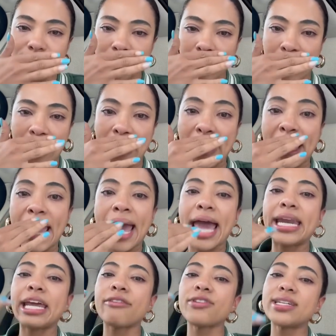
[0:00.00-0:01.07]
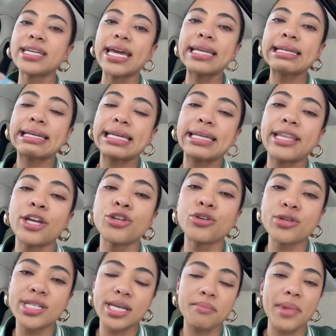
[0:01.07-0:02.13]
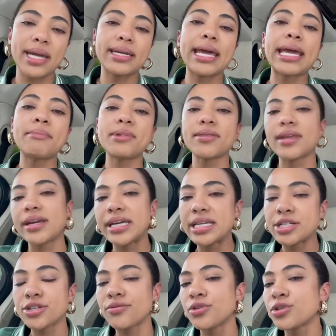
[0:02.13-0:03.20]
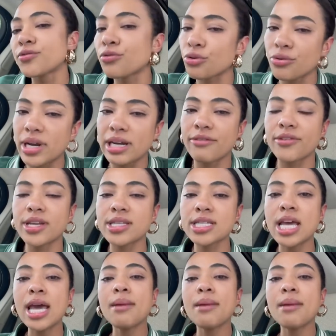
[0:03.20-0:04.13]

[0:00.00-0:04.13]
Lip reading: Okay, and evidently they're using my name in their interviews for relevance,